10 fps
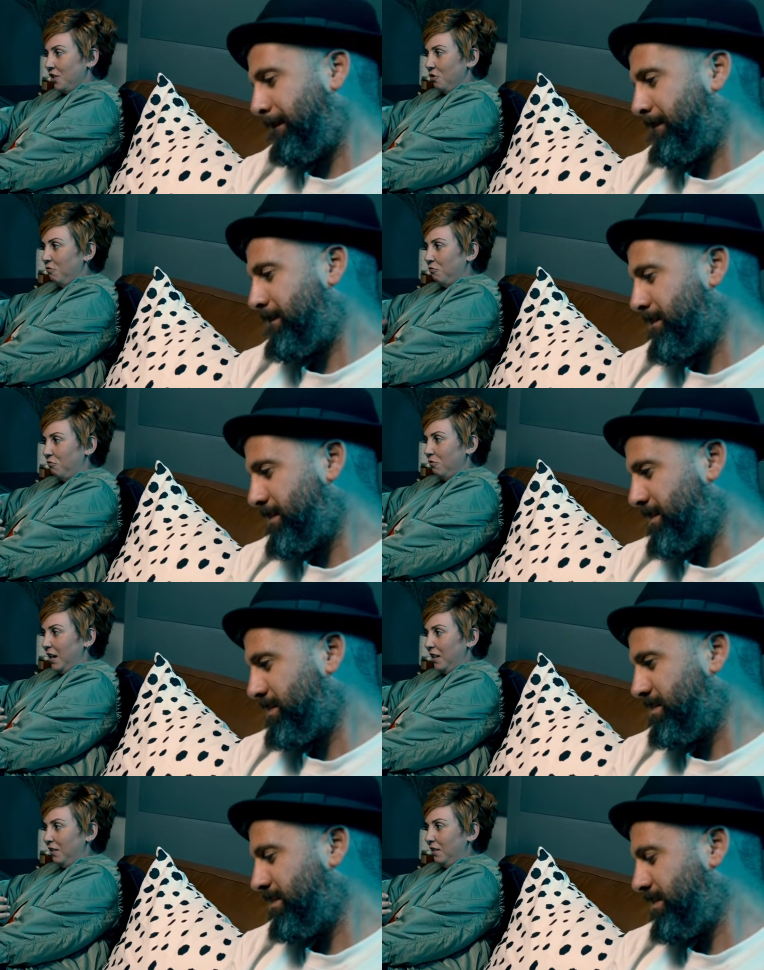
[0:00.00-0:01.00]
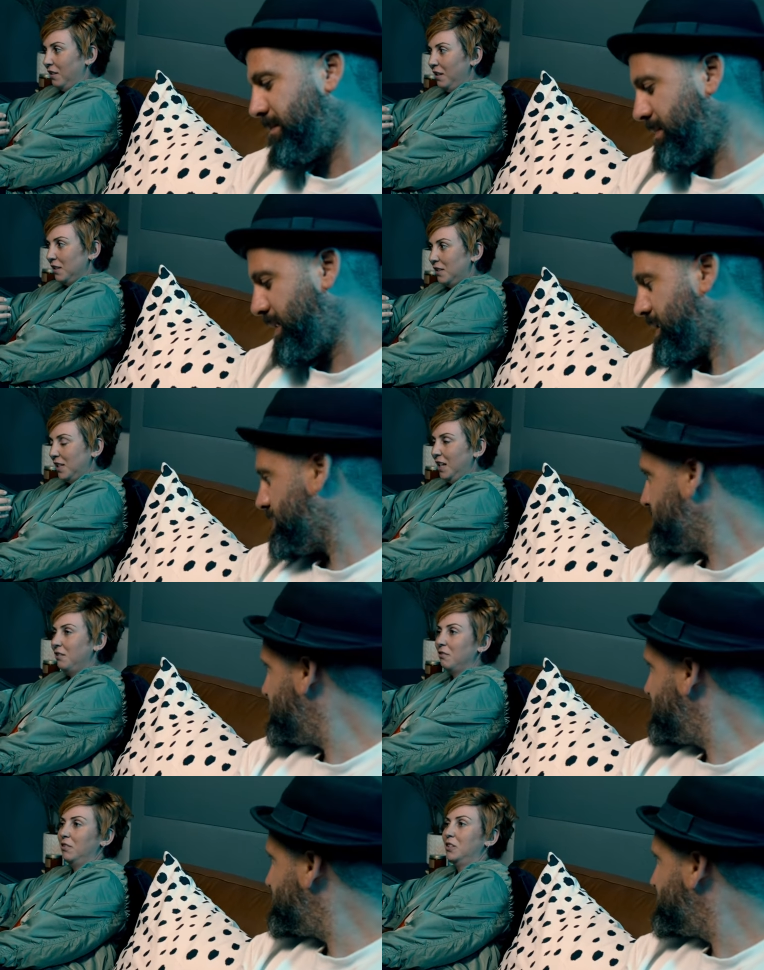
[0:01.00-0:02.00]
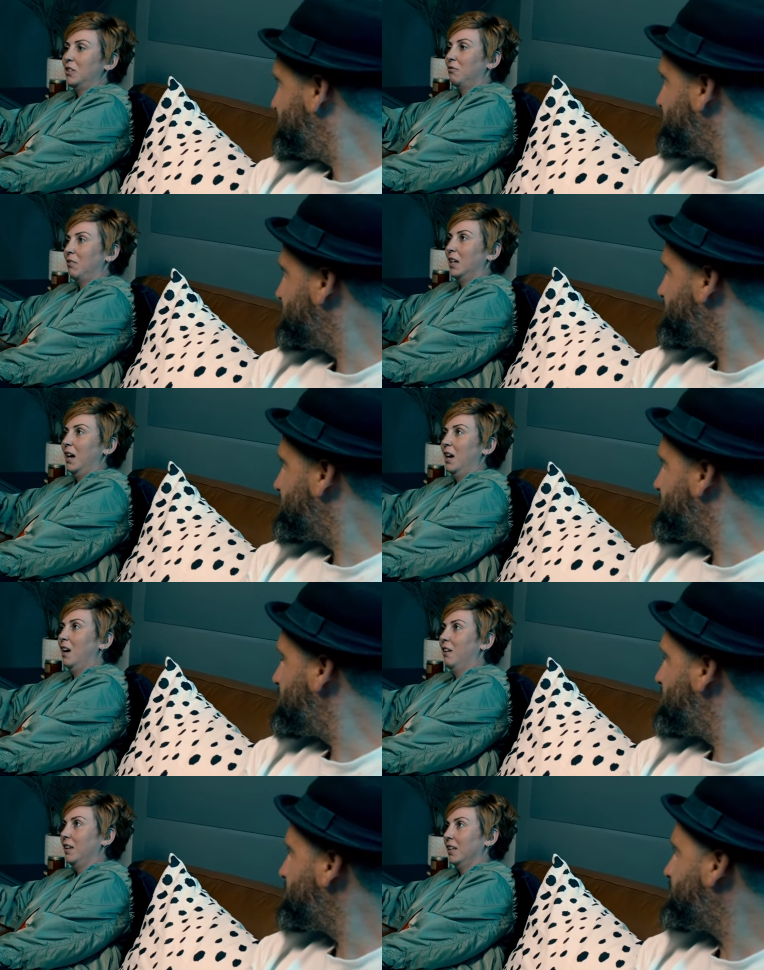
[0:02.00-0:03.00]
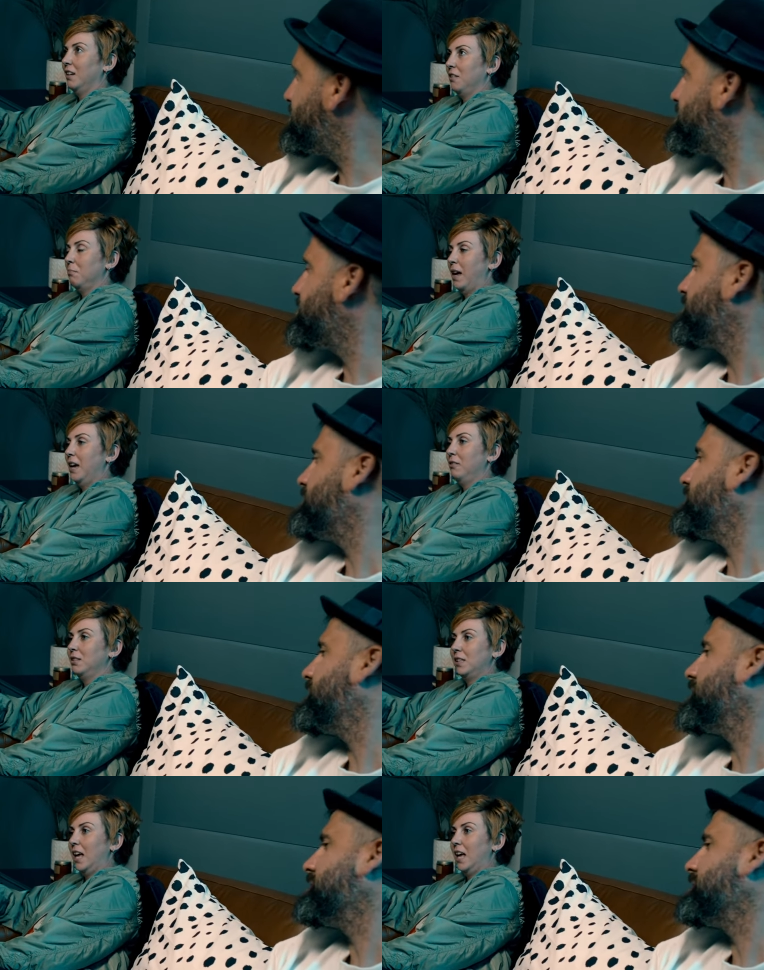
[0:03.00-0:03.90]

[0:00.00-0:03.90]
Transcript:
Speaker 1: so f- and seeing the vision of like how like the battles